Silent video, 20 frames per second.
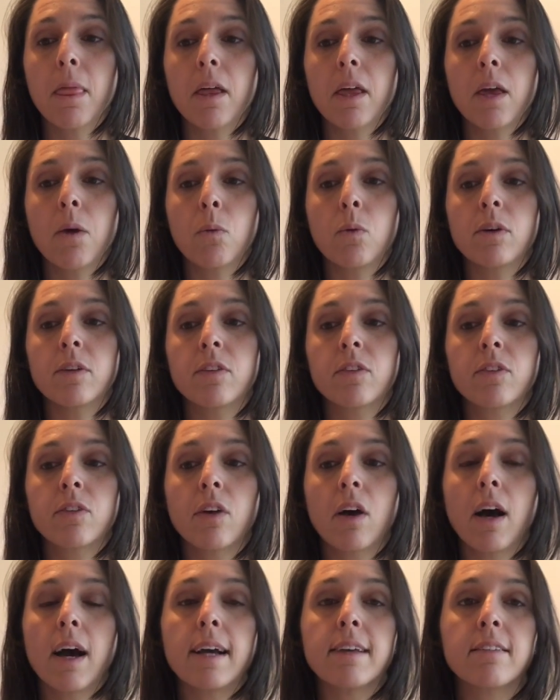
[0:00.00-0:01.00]
it was
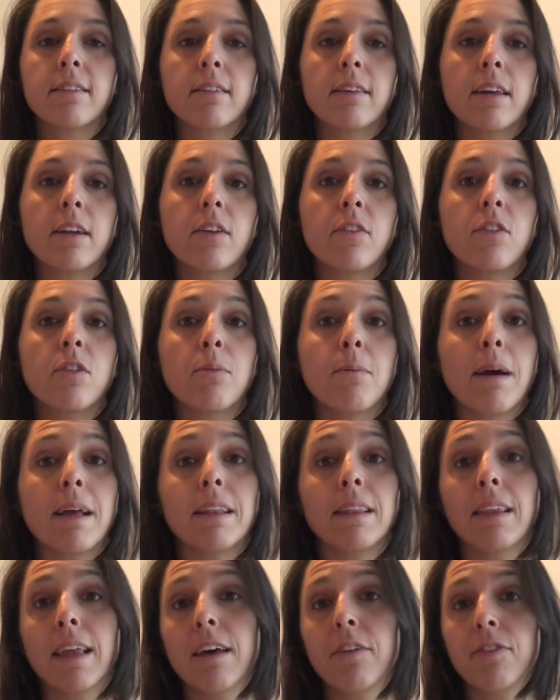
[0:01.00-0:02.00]
isolated to my
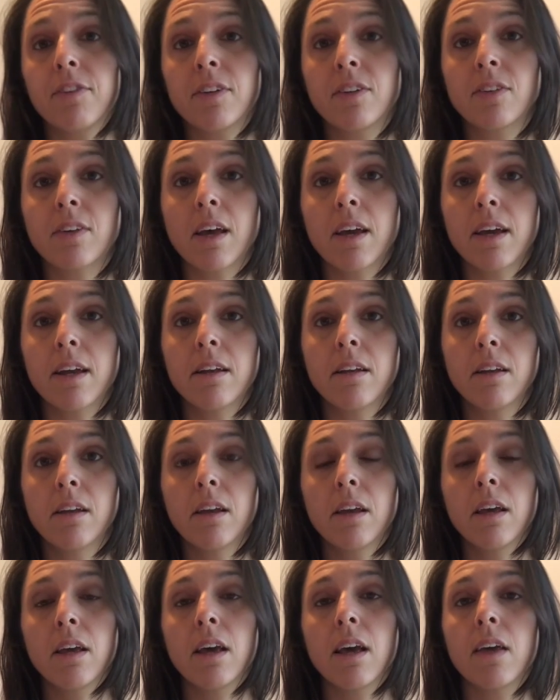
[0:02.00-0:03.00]
left side,
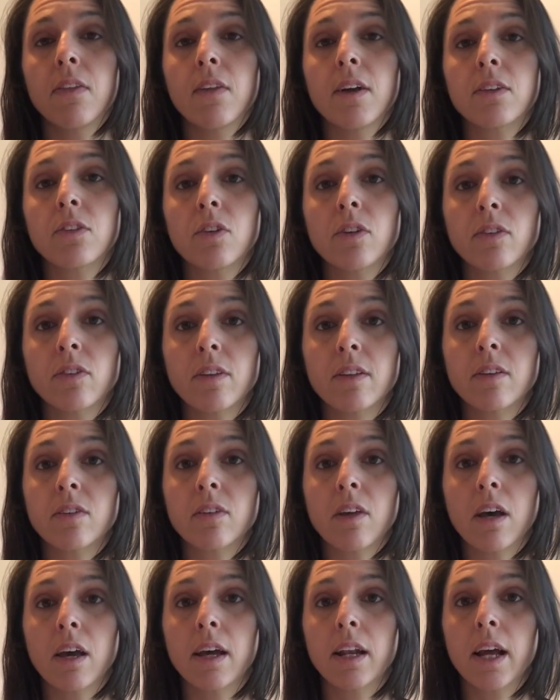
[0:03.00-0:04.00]
and that's also the
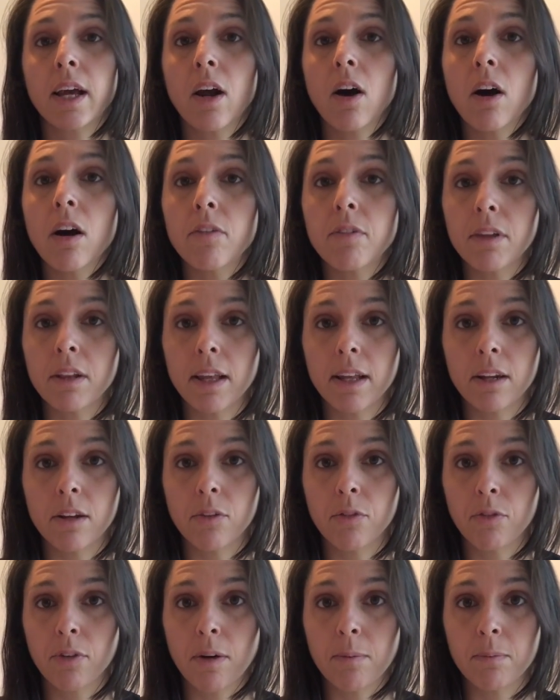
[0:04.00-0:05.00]
side I ovulated
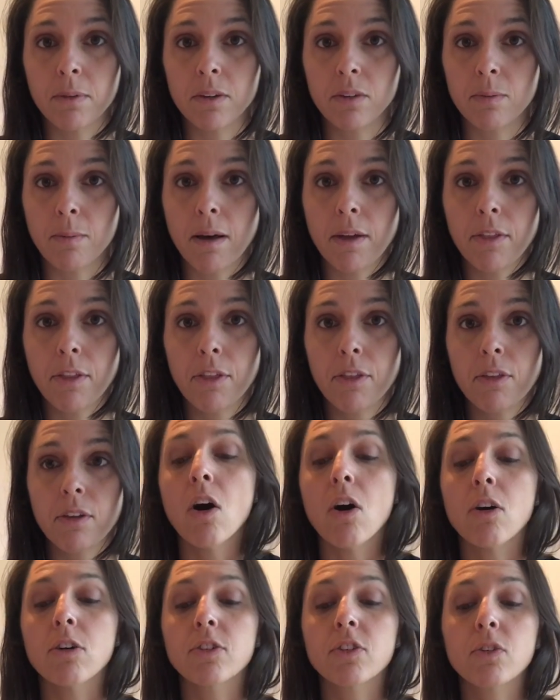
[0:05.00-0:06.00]
from this month.
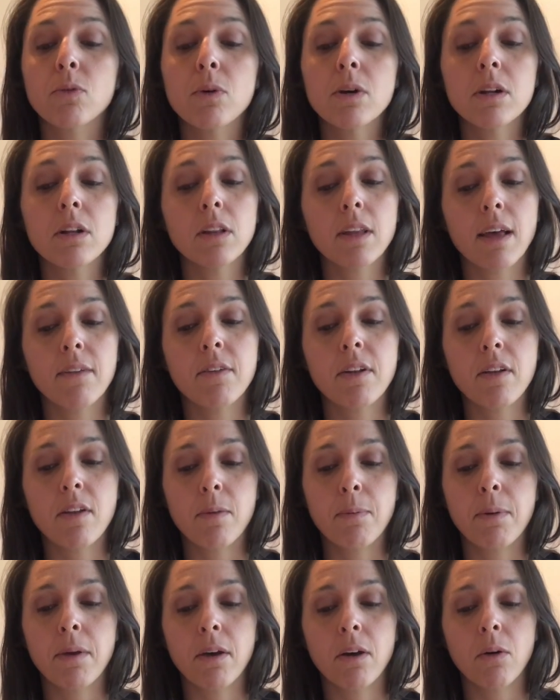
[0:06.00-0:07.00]
Also on 11
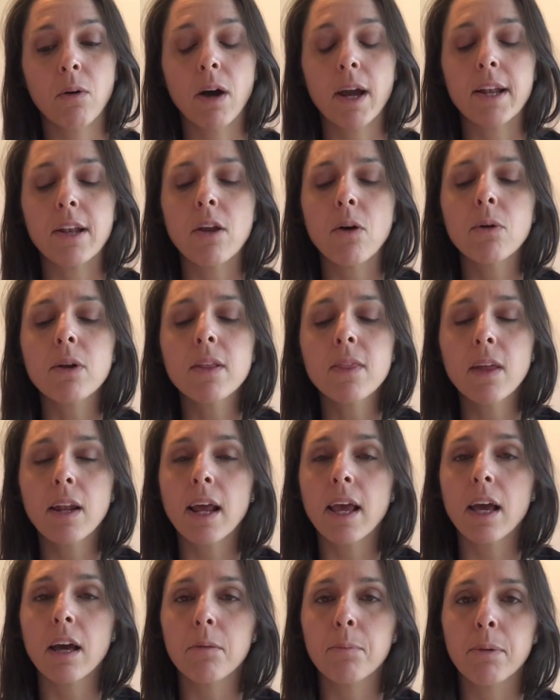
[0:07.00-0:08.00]
DPO, I noted that I
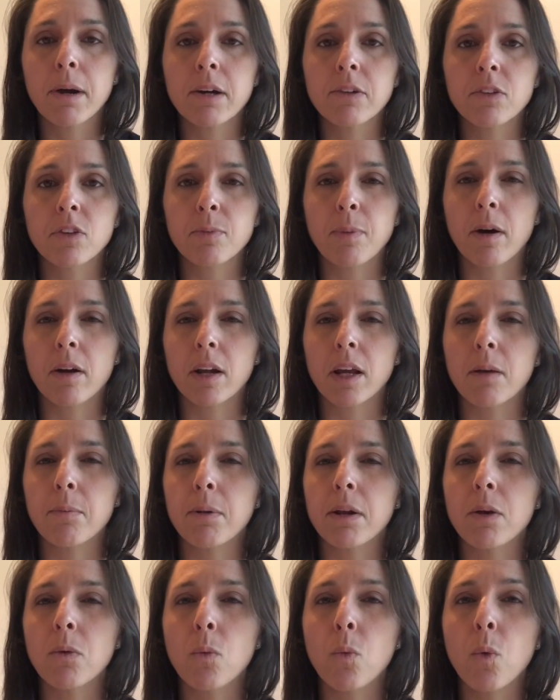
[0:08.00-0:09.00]
had brown spotting,
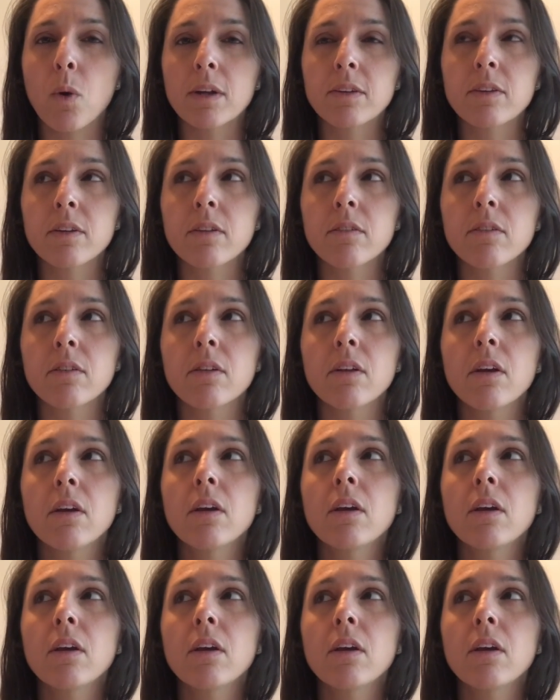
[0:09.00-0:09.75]
but it wasn't